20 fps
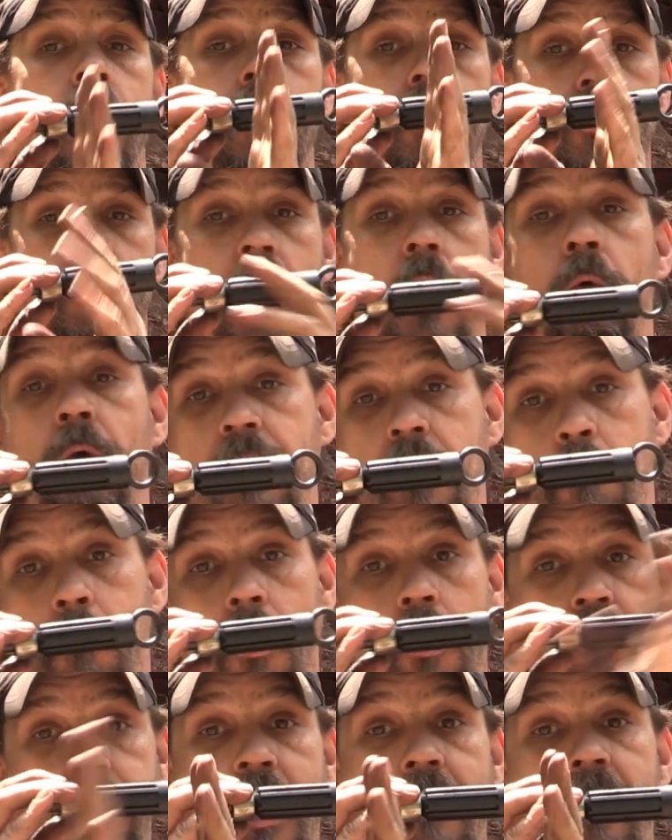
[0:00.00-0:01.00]
So when you
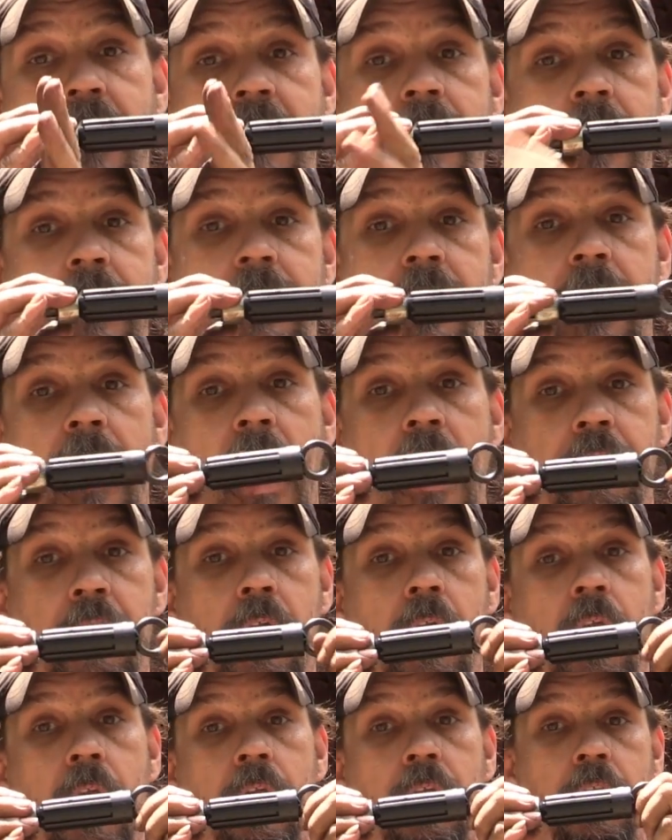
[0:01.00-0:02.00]
bolt everything
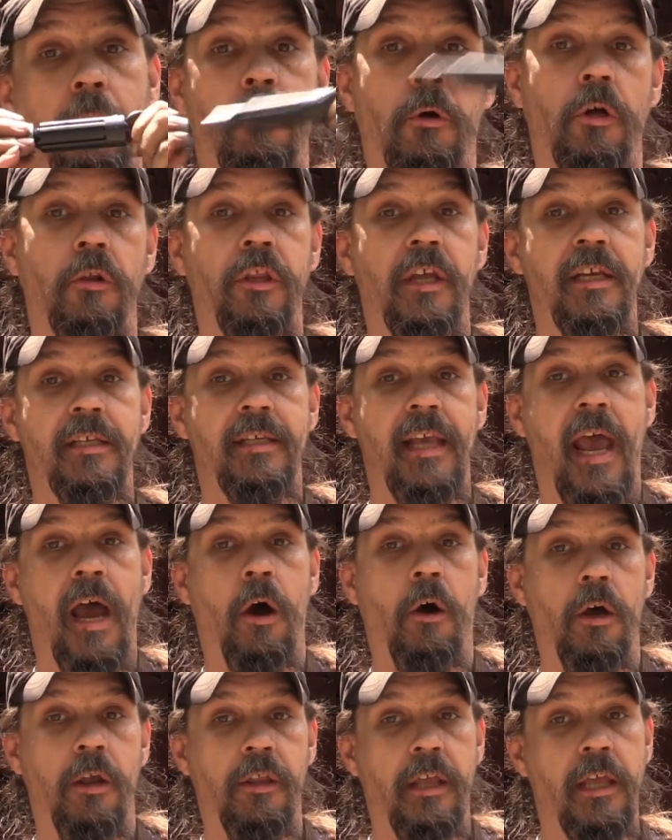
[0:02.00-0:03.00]
together, you pull this
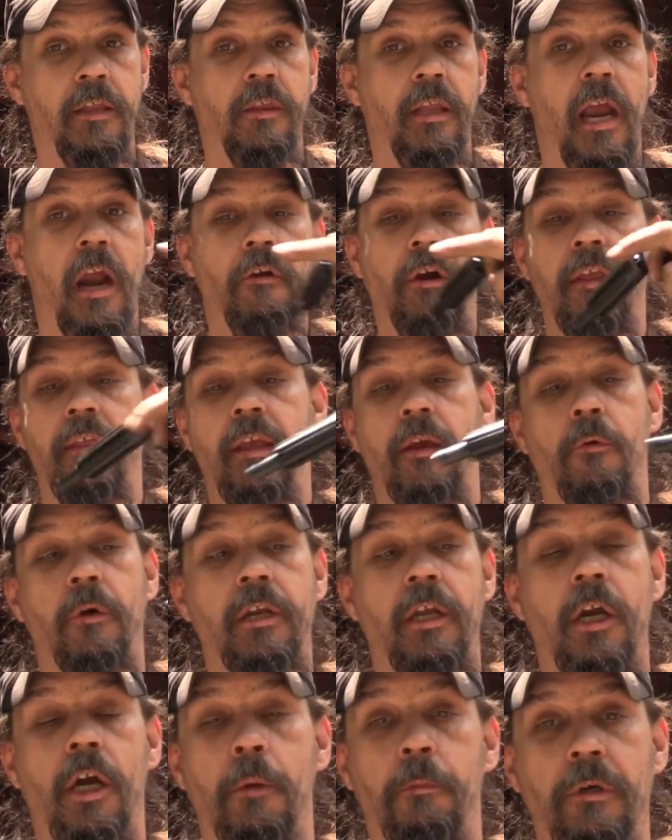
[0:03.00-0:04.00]
out, and then everything, when
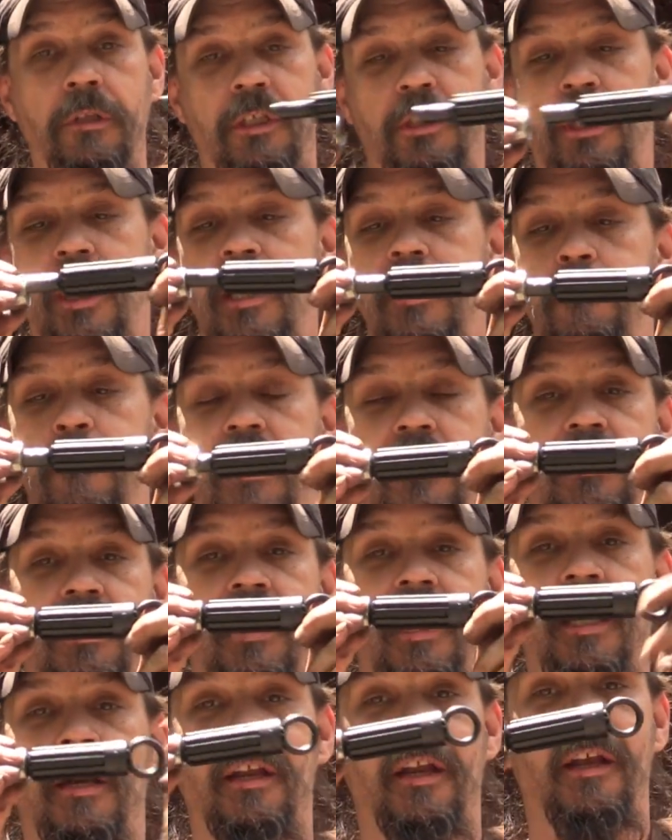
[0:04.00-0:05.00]
you go to put the
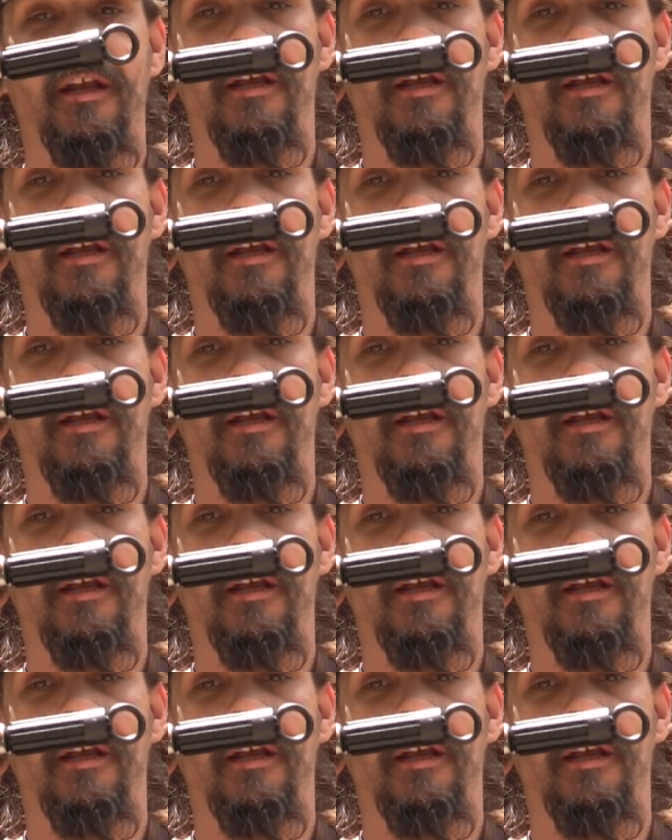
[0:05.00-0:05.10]
transmission in,